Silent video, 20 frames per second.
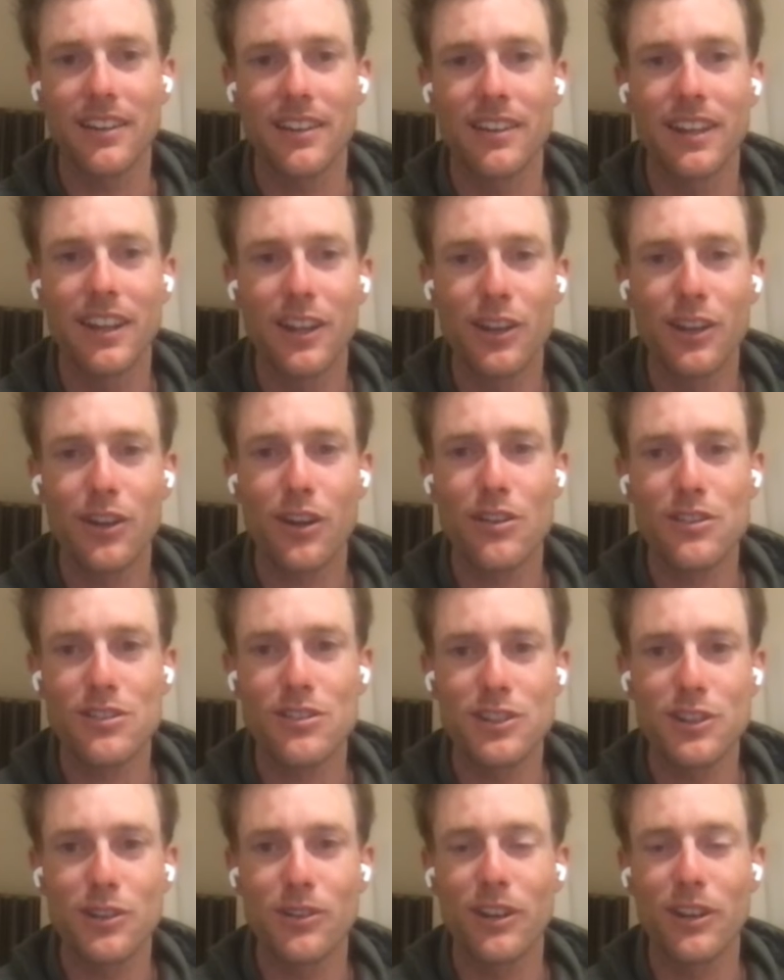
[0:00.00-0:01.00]

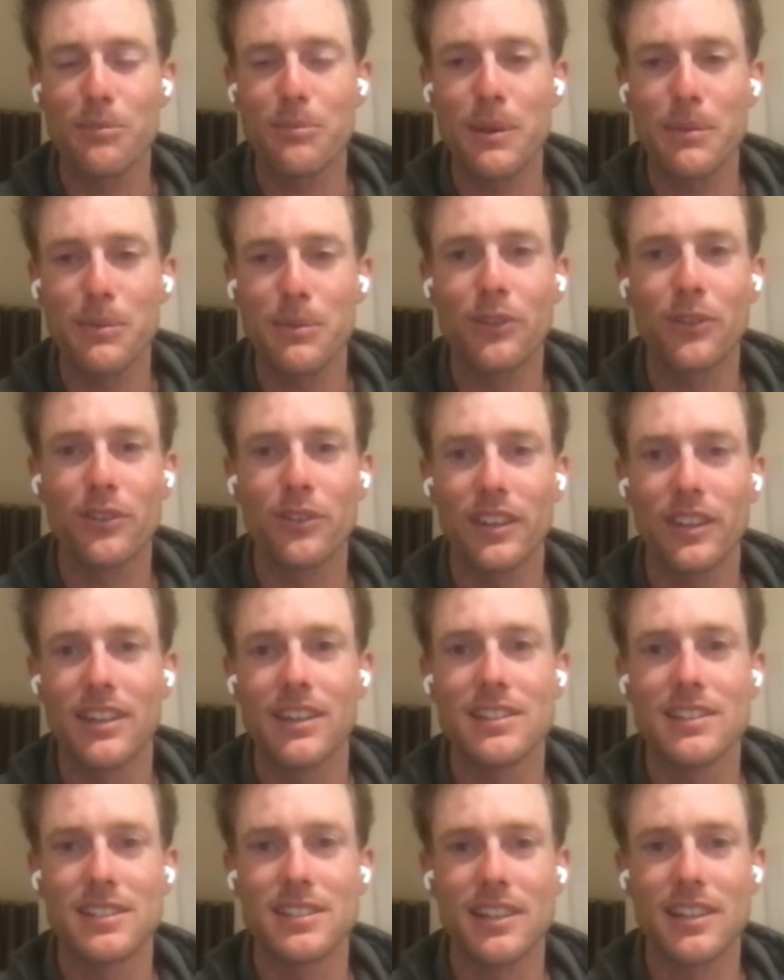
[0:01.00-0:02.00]
continuity of people through the
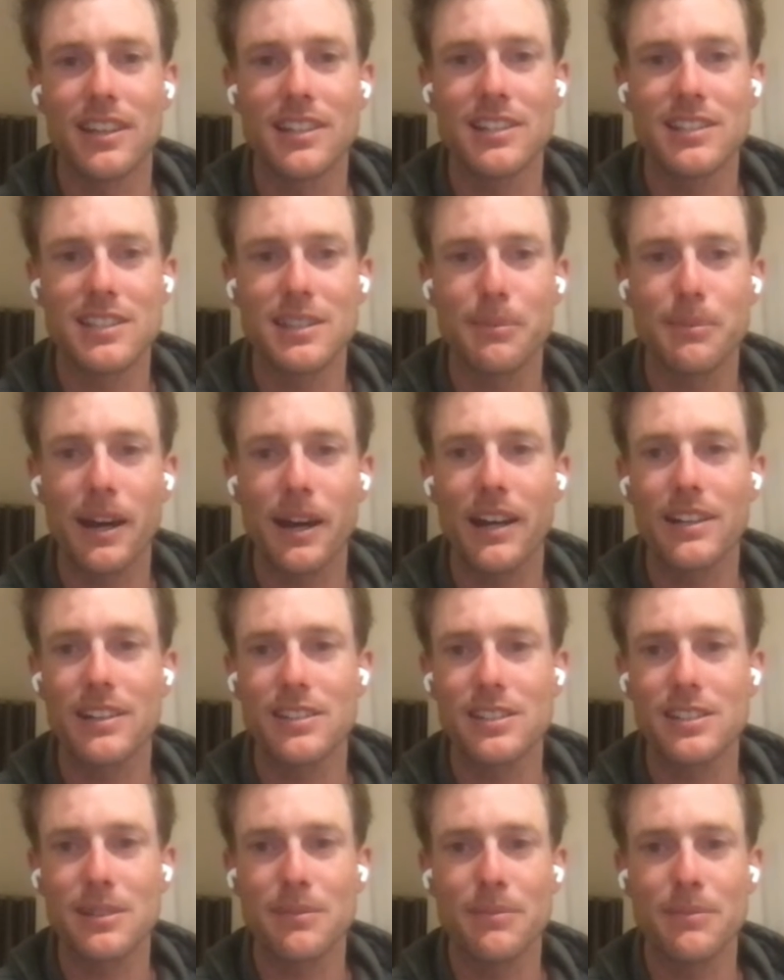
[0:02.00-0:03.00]
years, and it's the
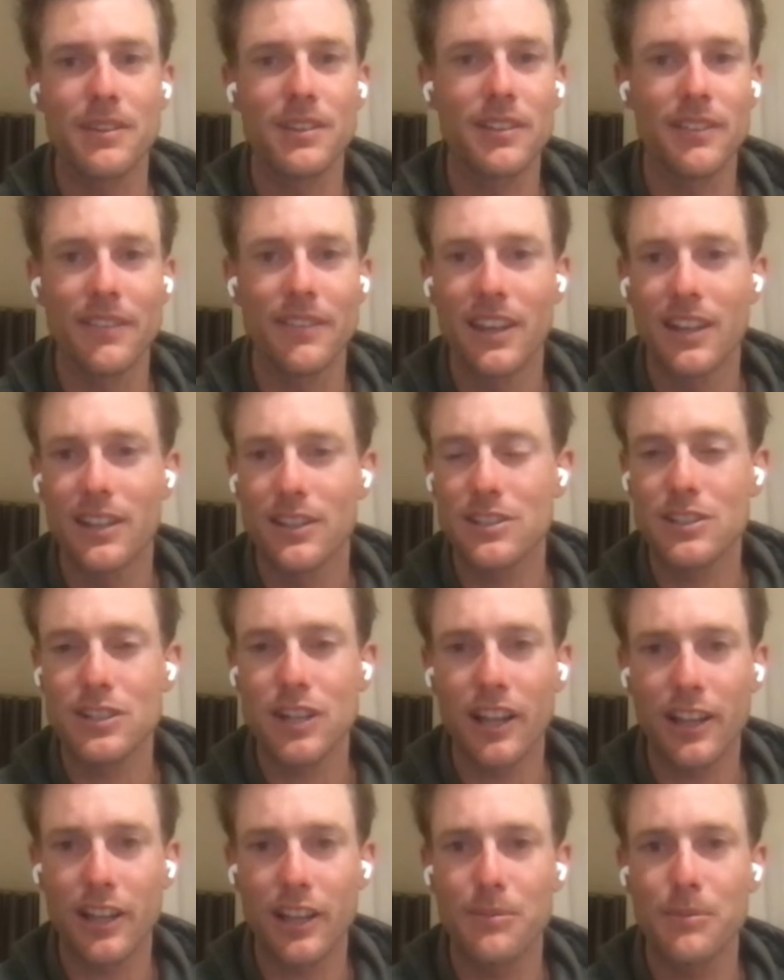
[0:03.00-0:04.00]
partnership, the style
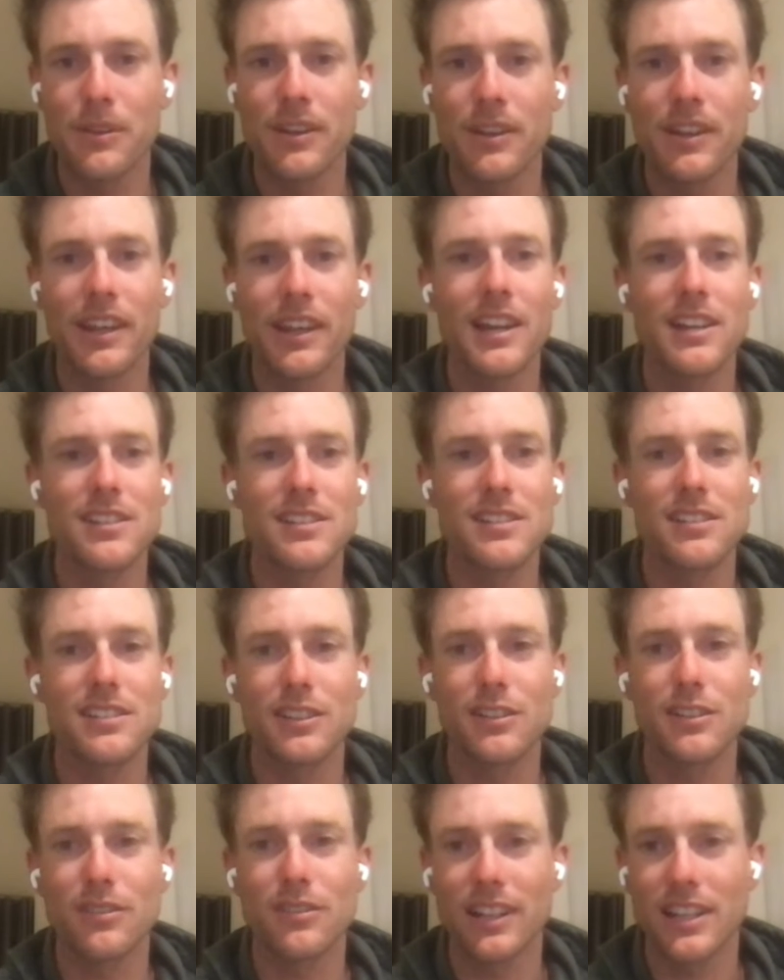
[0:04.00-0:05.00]
of communication, the
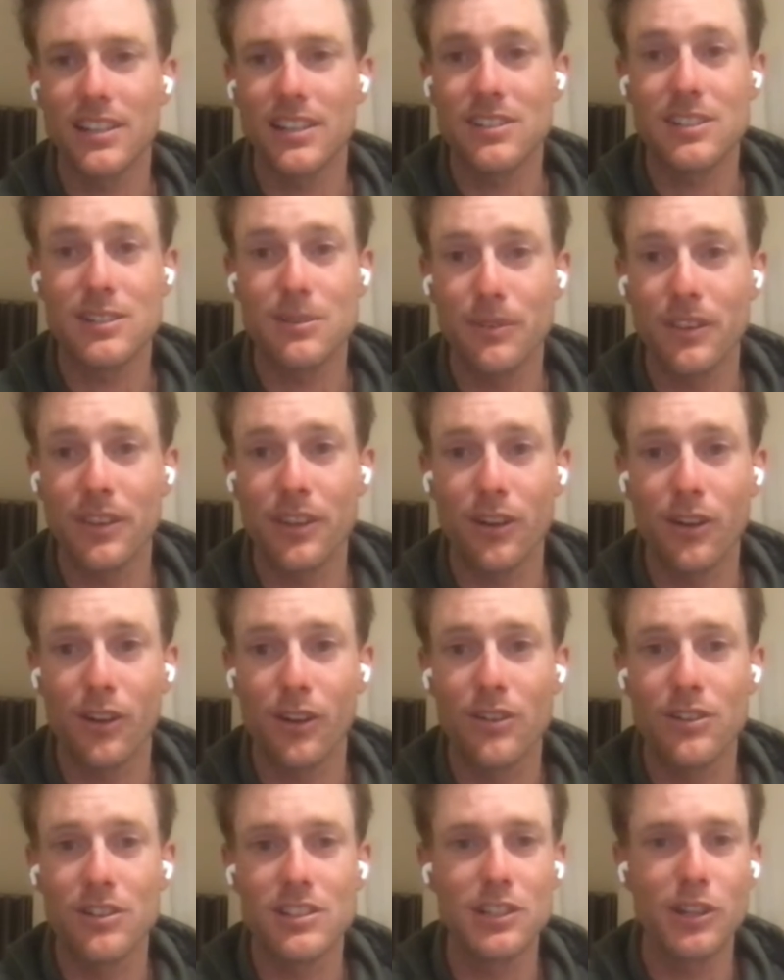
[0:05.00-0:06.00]
relationship with the
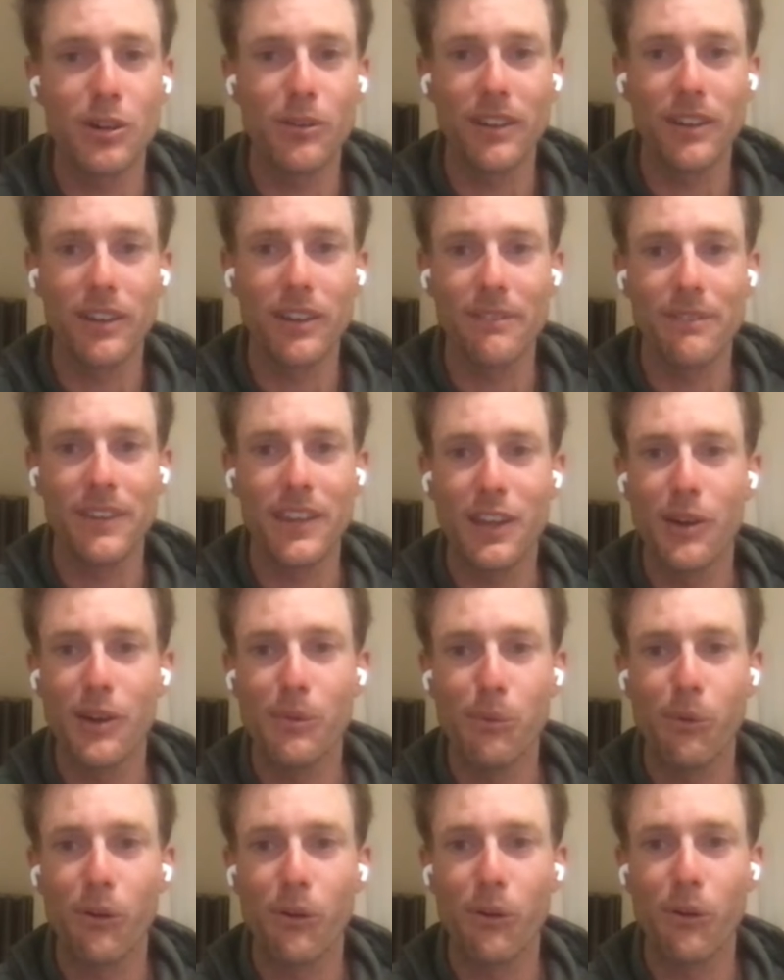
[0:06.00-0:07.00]
coach, knowing
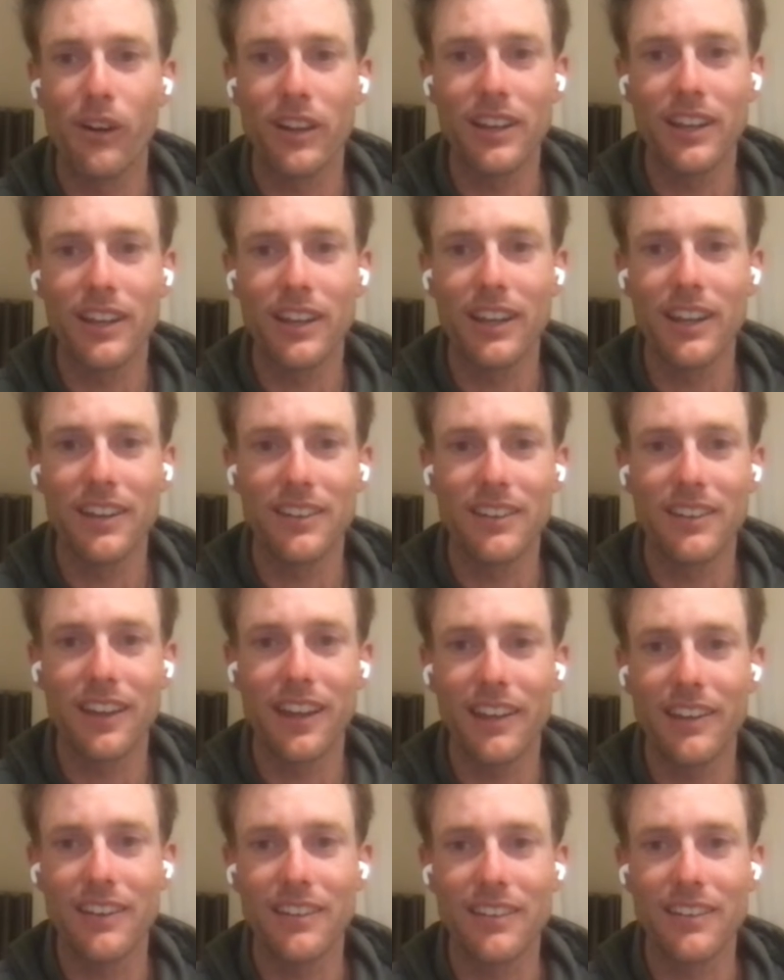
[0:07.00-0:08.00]
what you need
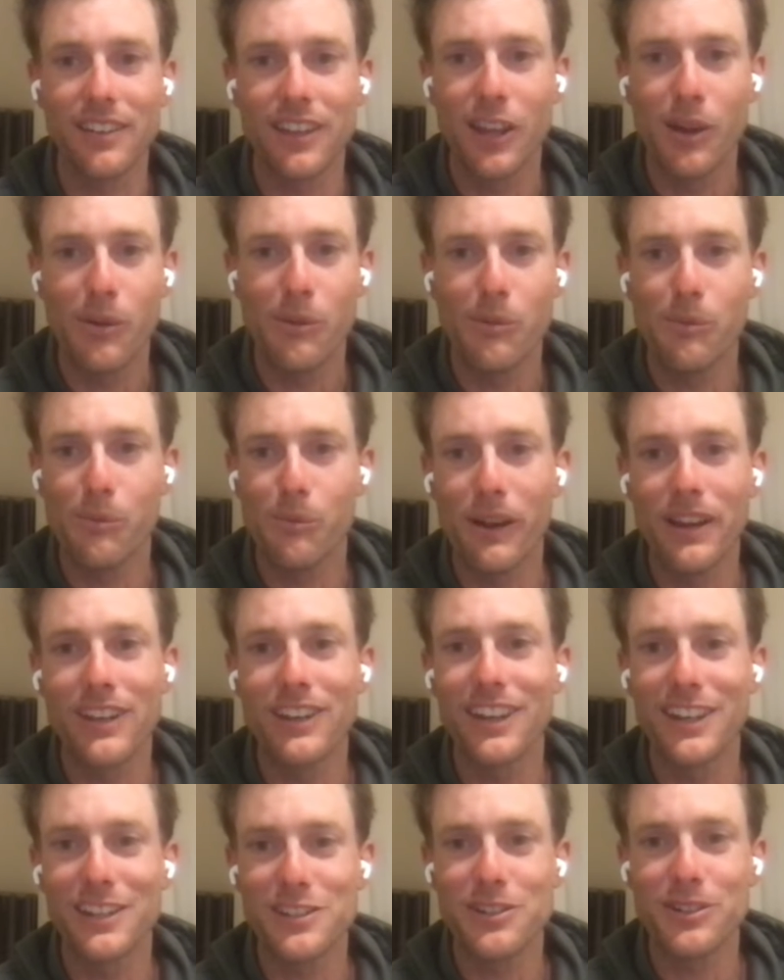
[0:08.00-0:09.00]
and when you need
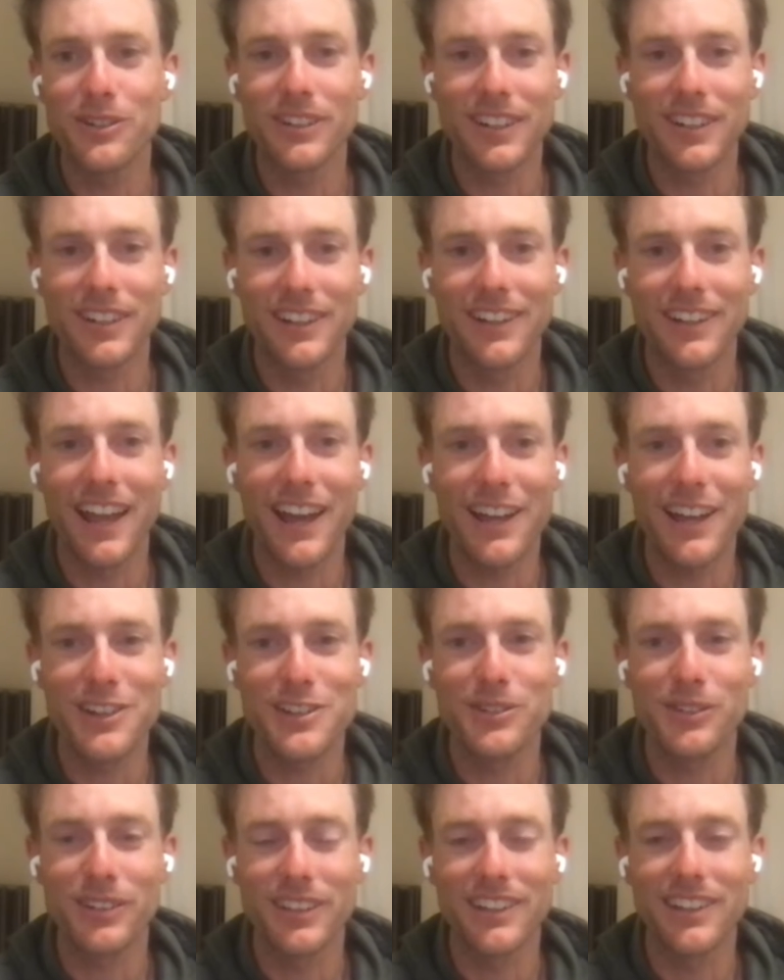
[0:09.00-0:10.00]
to do it and how to do
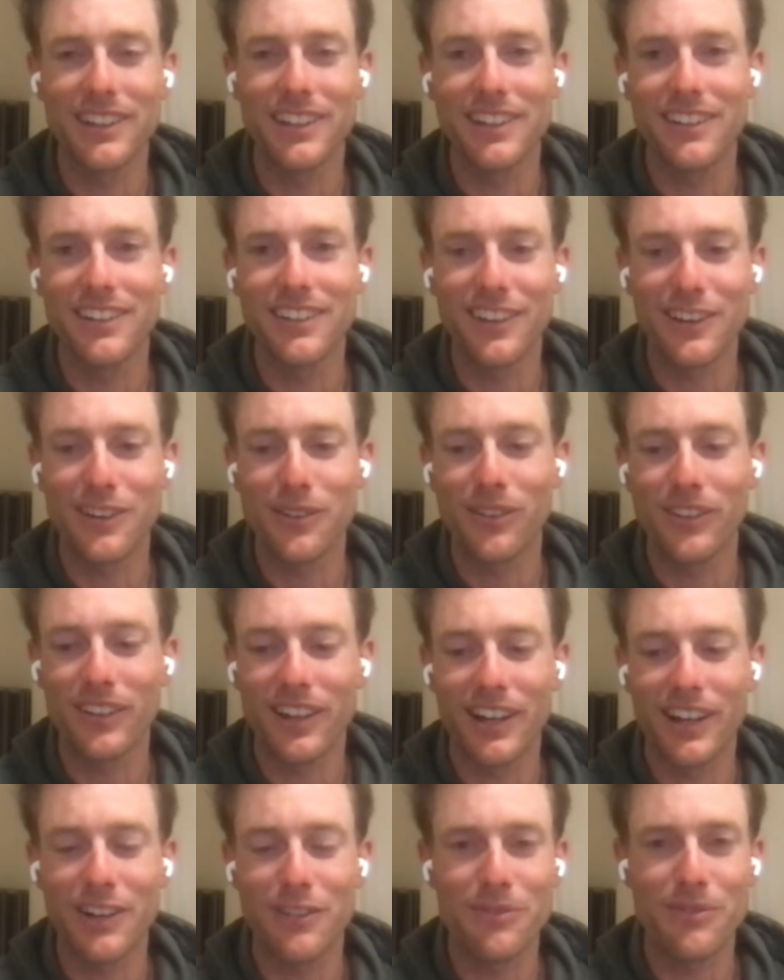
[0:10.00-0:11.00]
it. They're all the kind
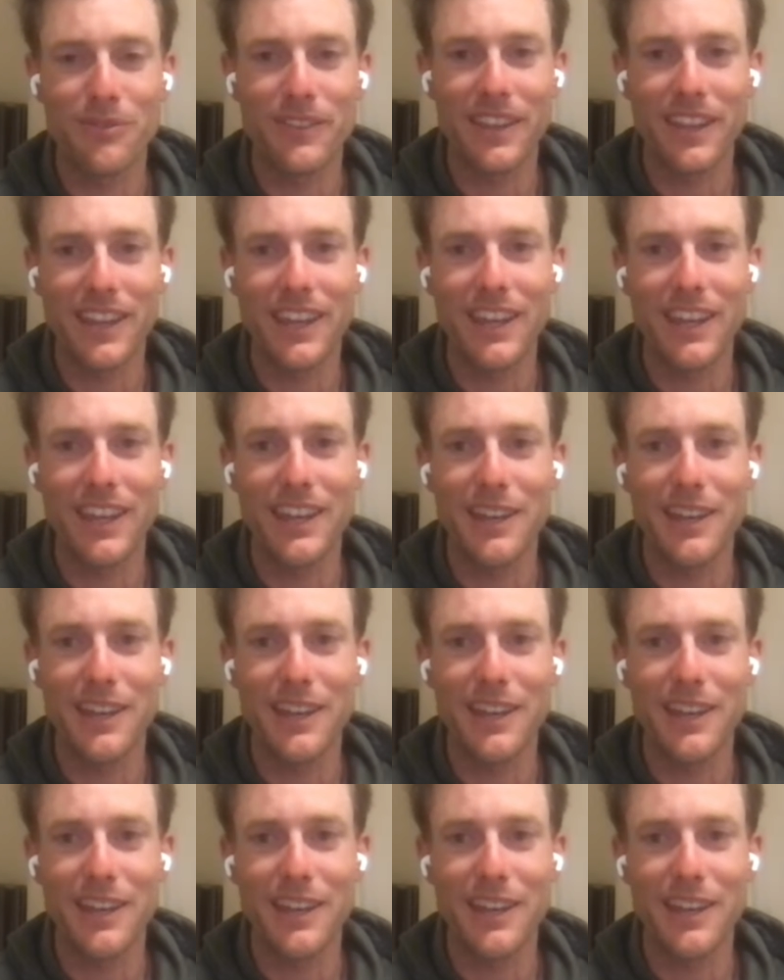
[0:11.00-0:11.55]
of the key